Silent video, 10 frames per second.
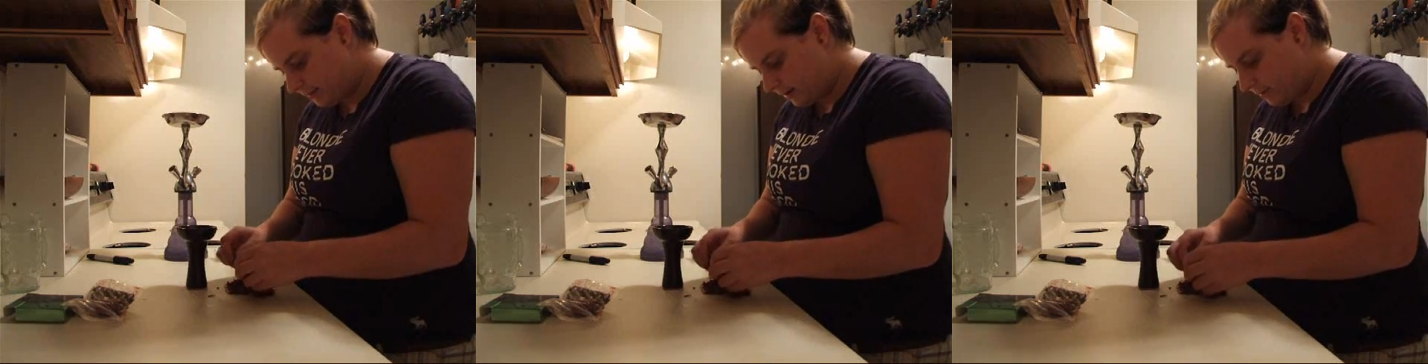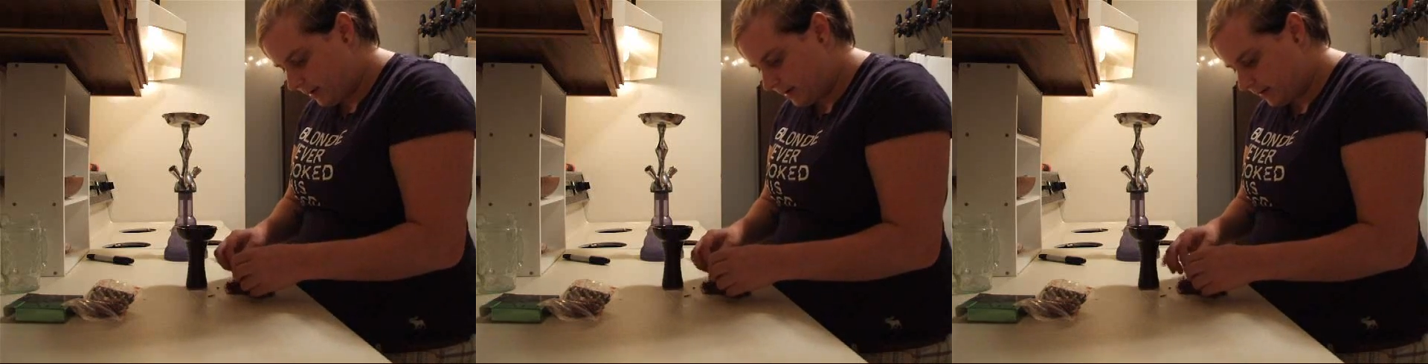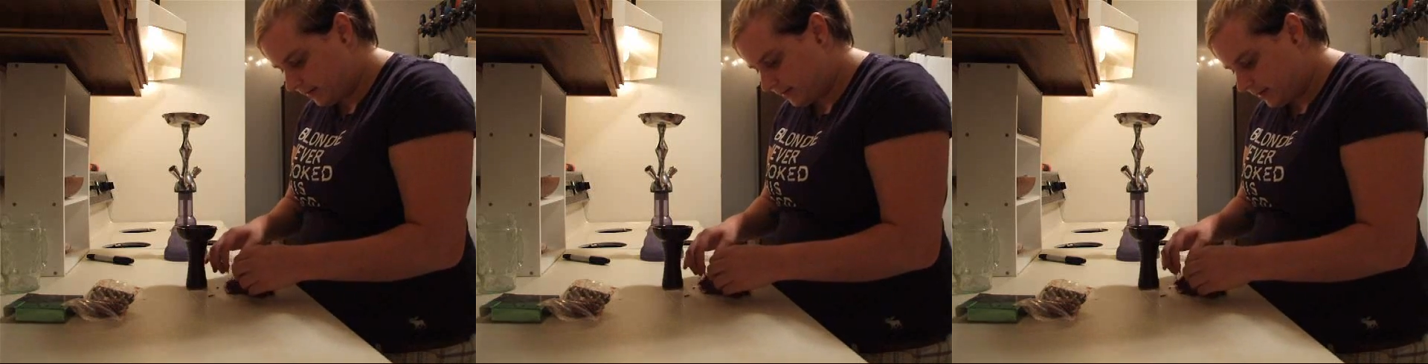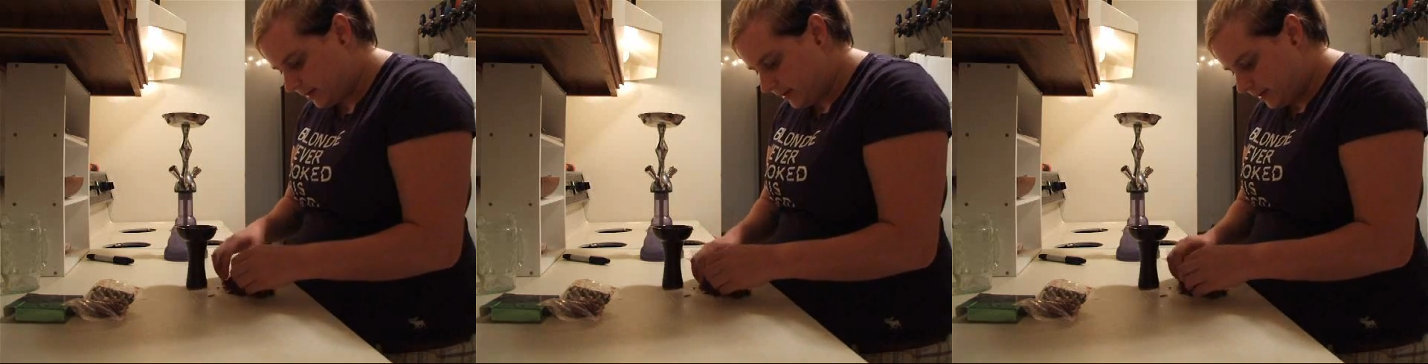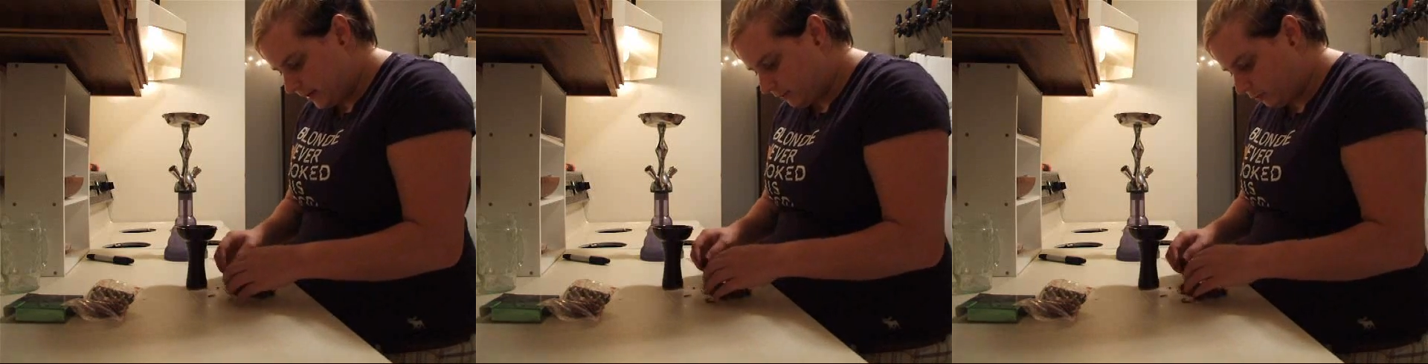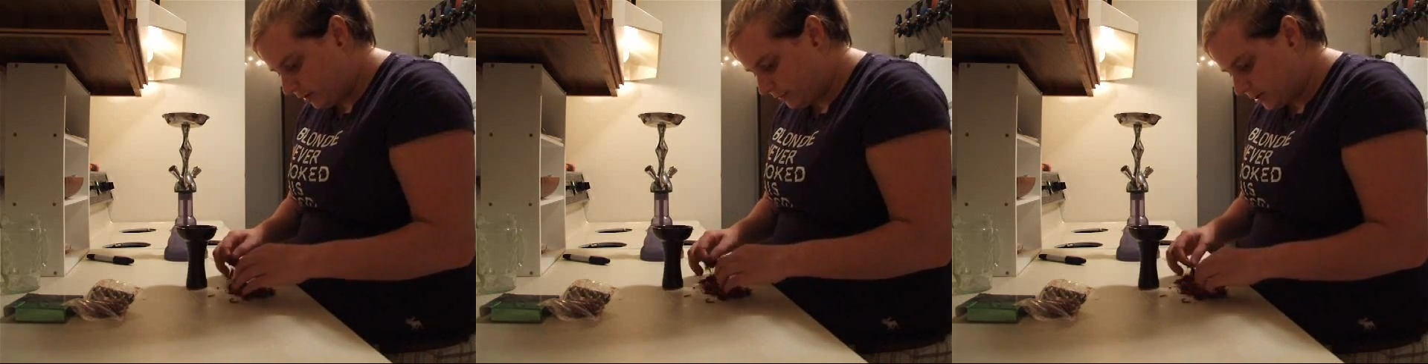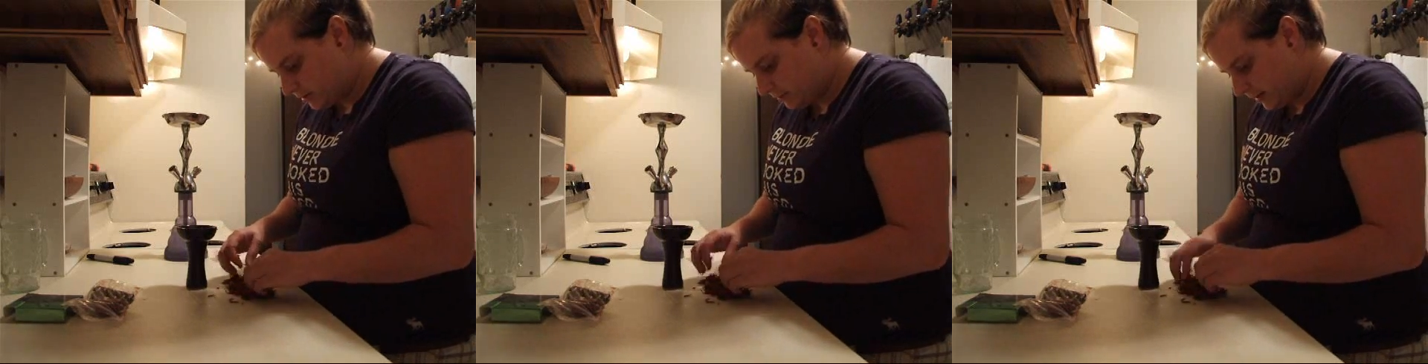That way it pretty
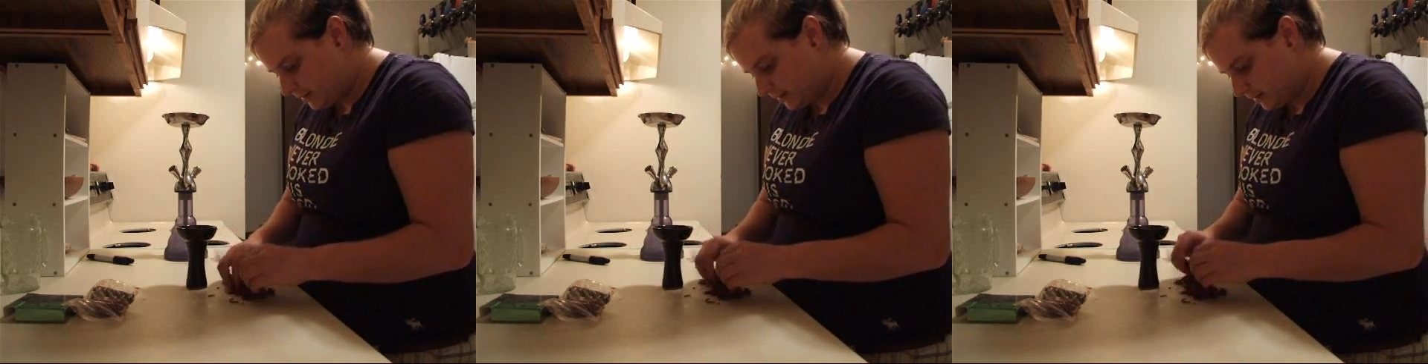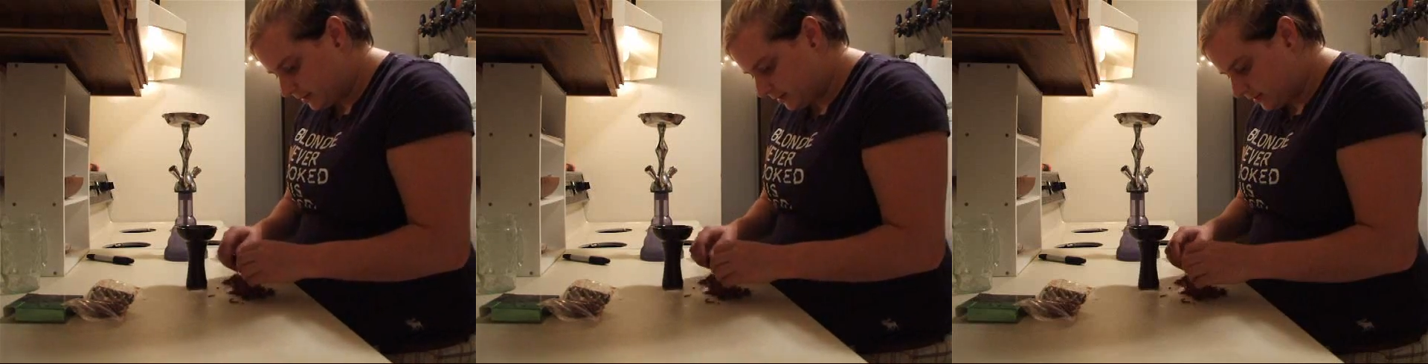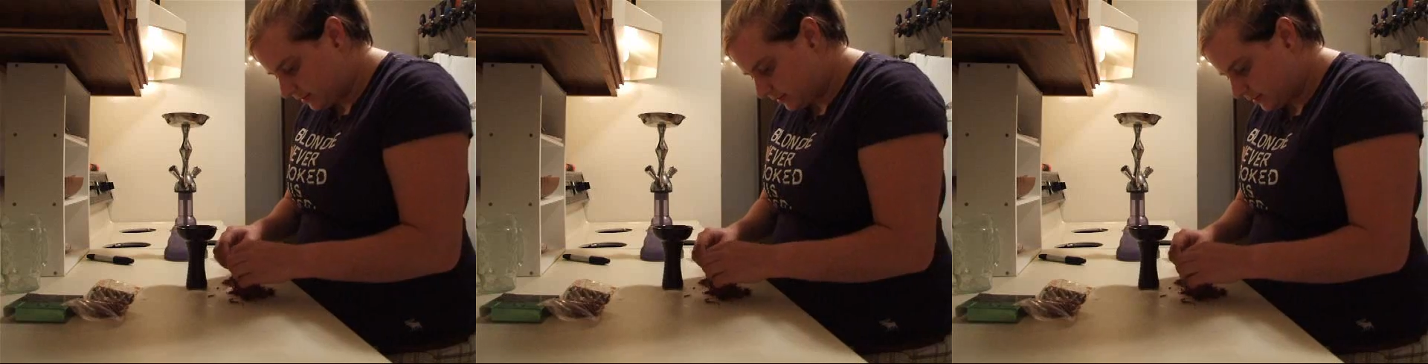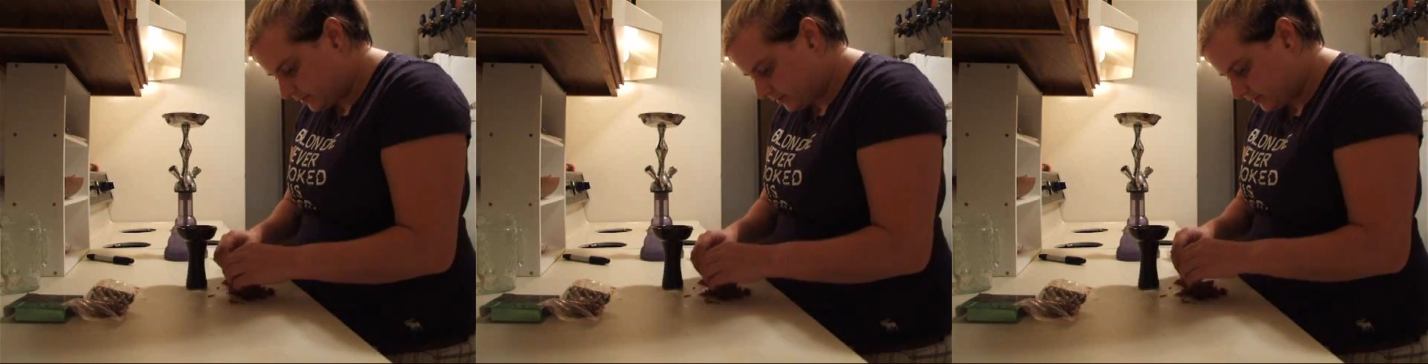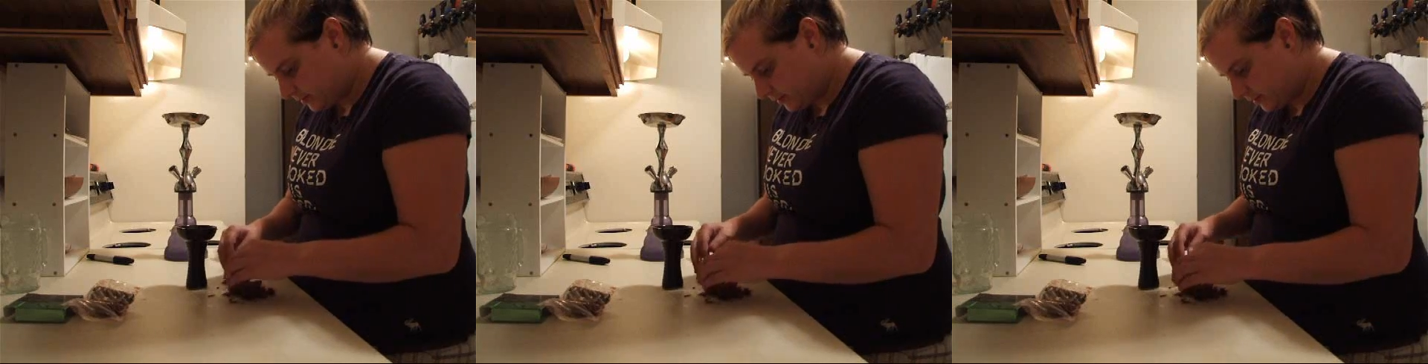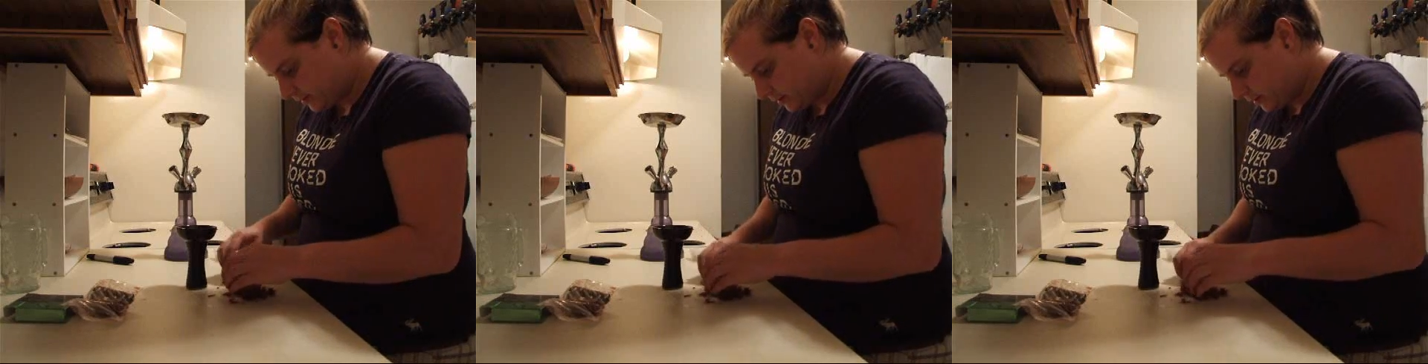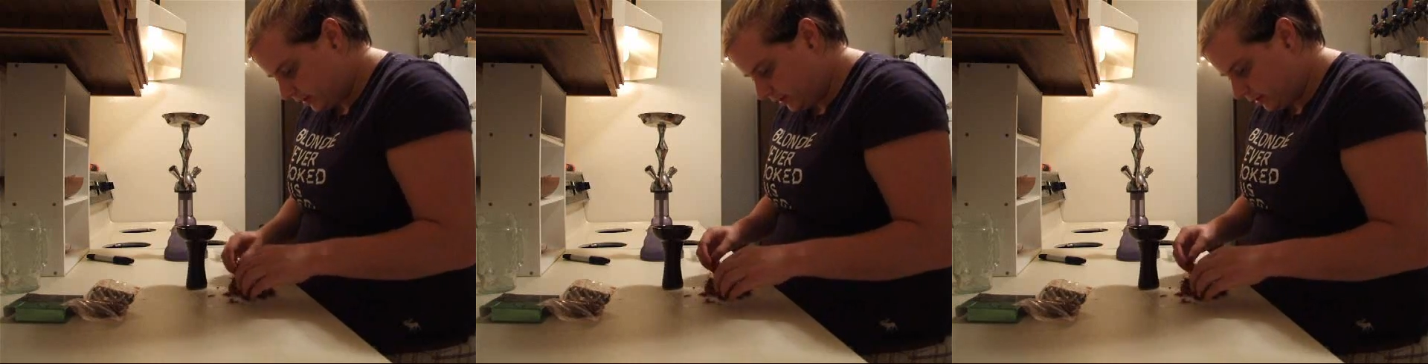much makes it into,
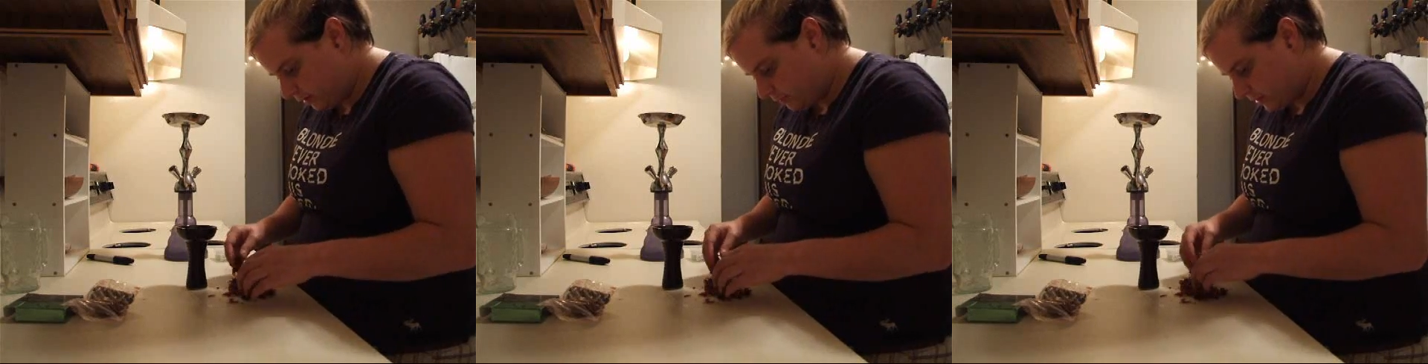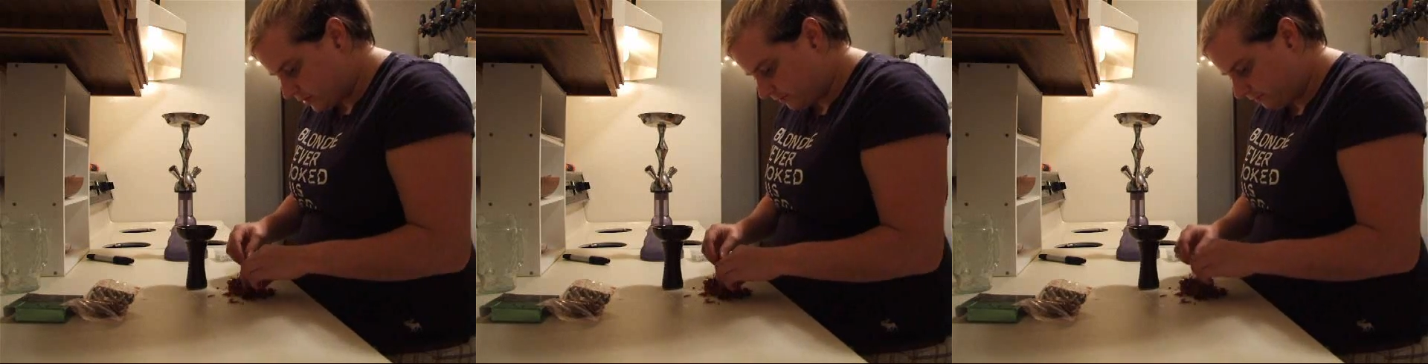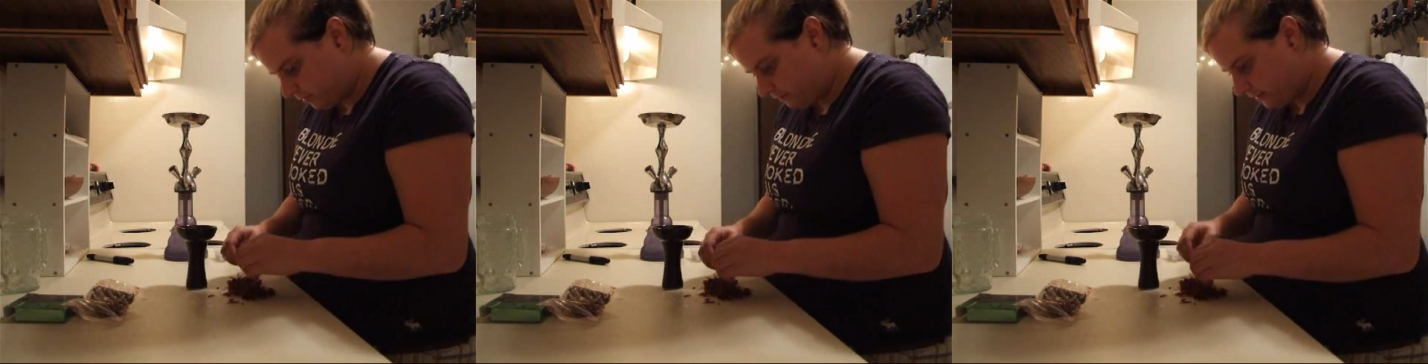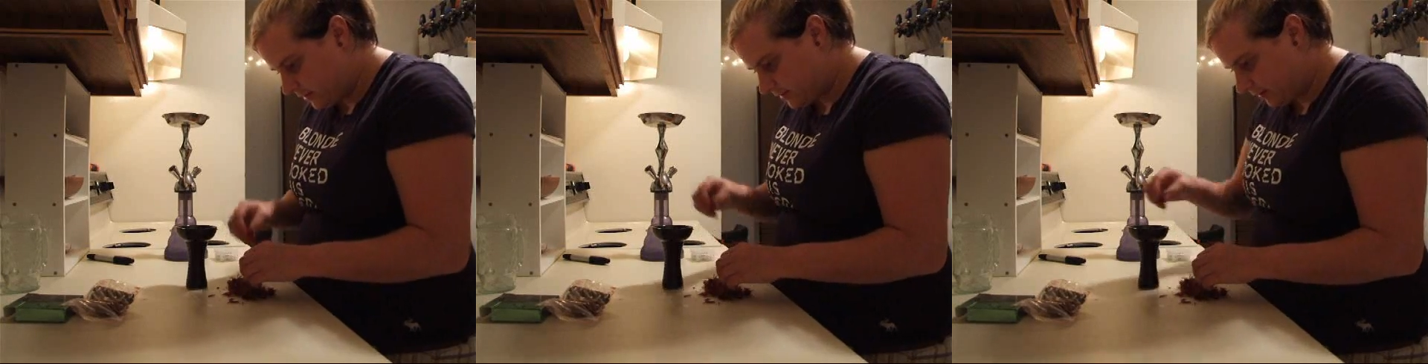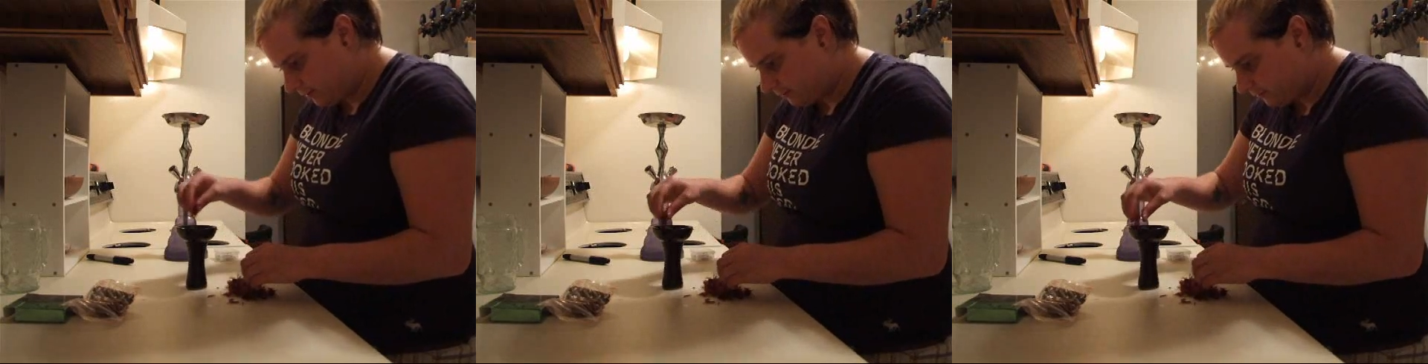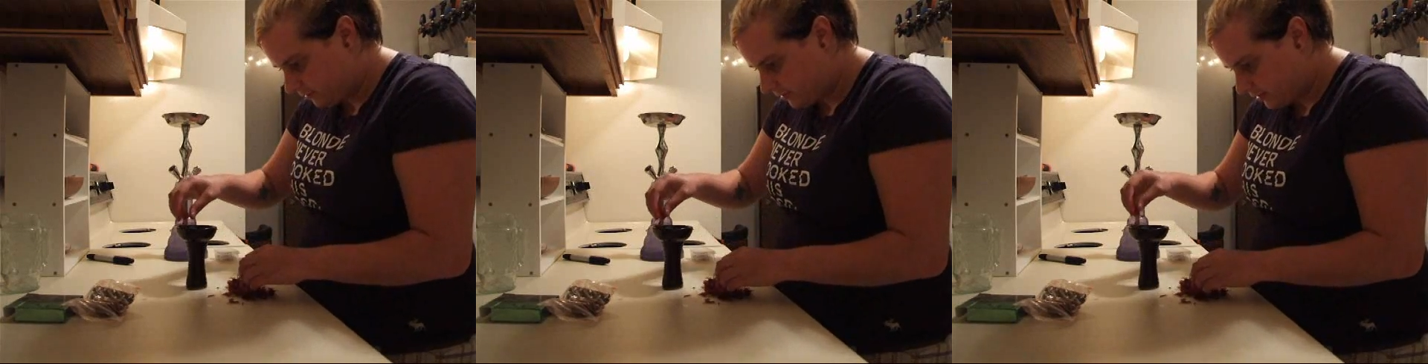a bunch of fluffy stuff.